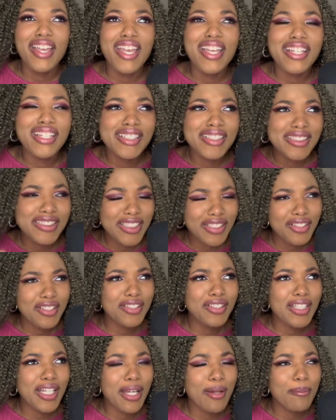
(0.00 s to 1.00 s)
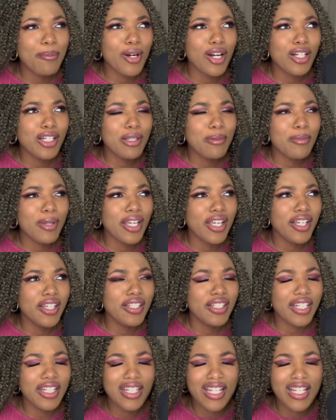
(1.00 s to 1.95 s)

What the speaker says: And considering that Barney made an